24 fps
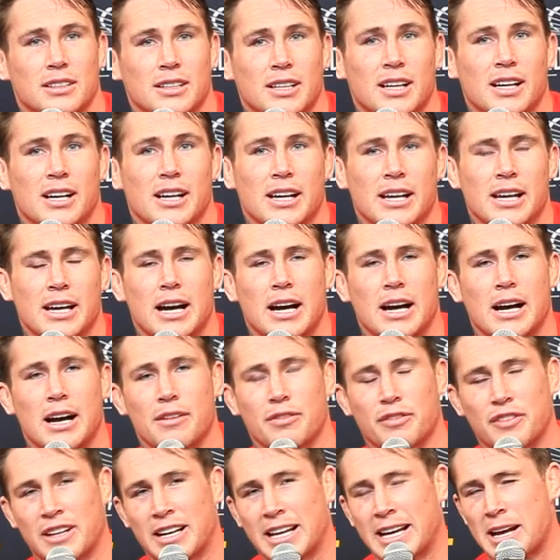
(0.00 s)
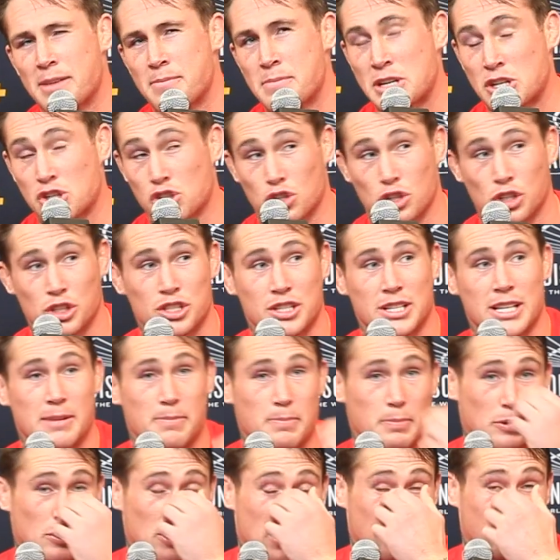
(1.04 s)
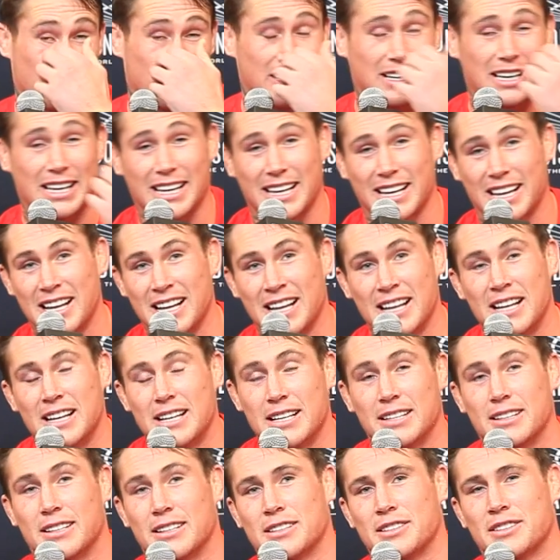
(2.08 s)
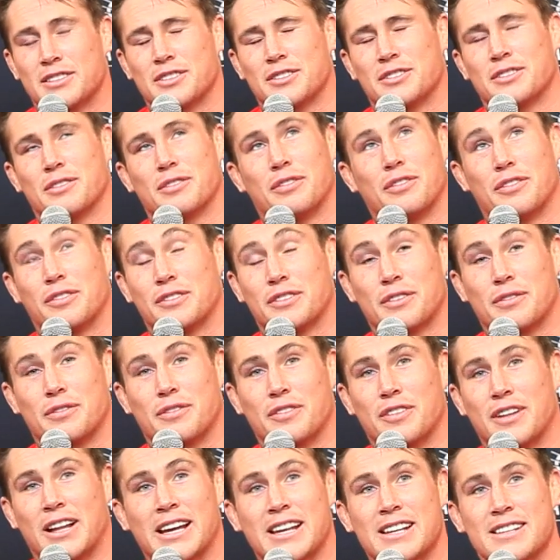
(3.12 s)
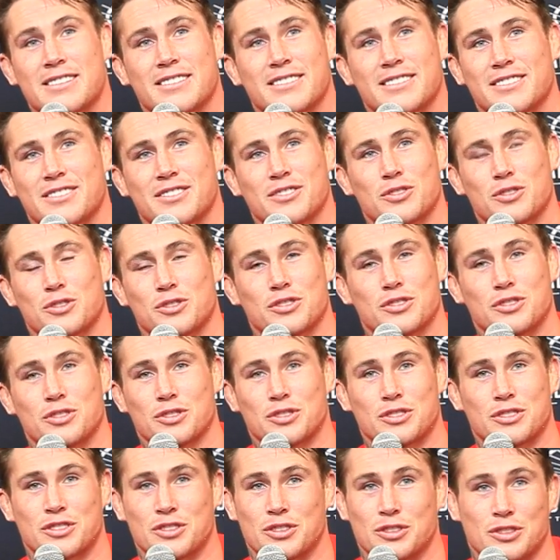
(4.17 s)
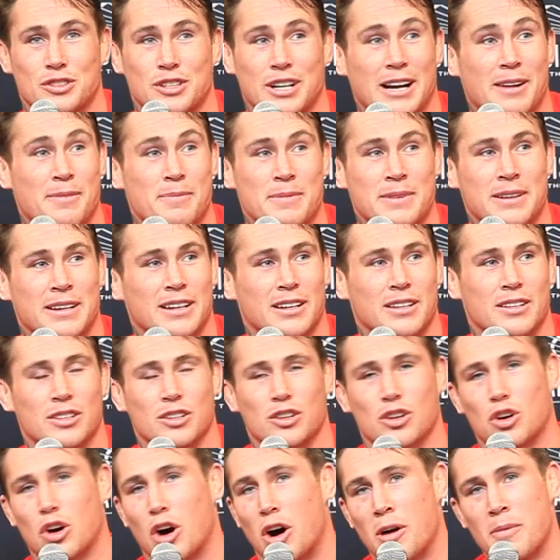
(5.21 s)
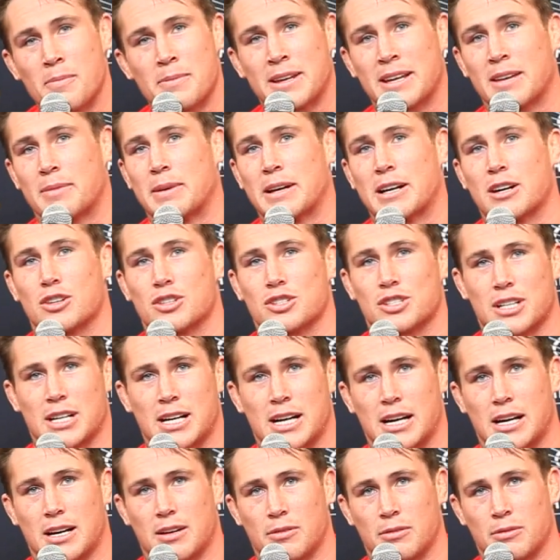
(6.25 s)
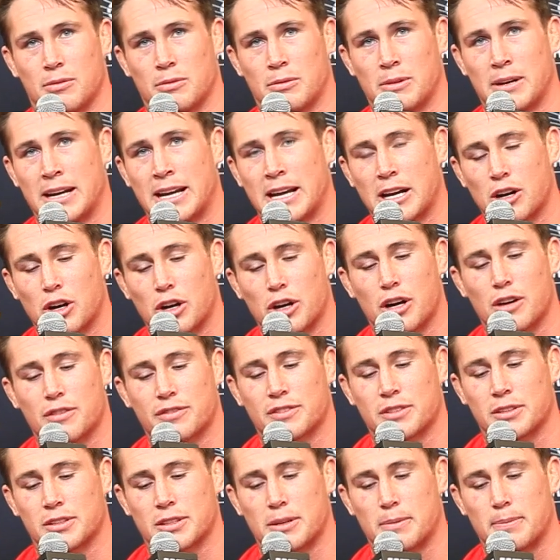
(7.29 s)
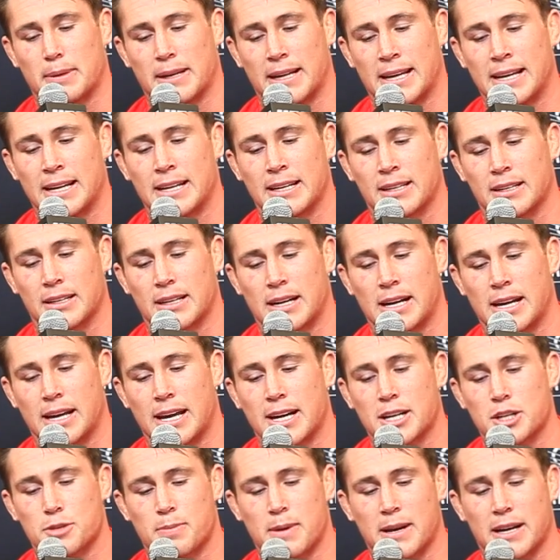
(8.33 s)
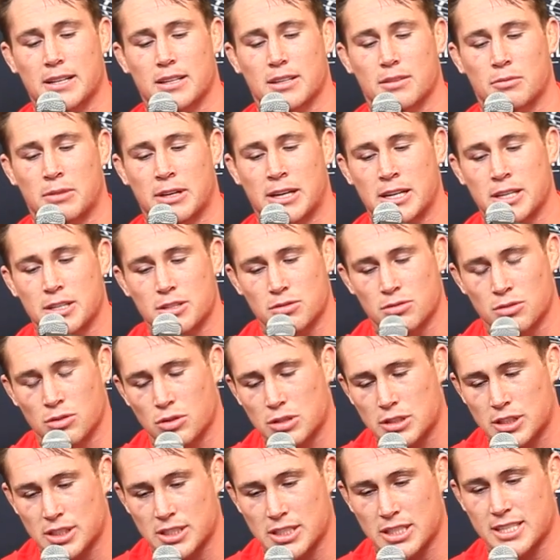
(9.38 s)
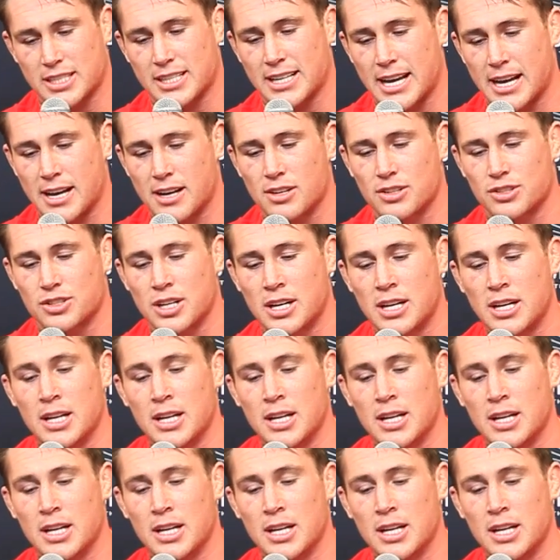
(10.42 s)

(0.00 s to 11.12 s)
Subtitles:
Yeah, I feel like I misjudged it, but I feel like the flight just had me, it got me, because when I got off the plane, when I looked at the scales,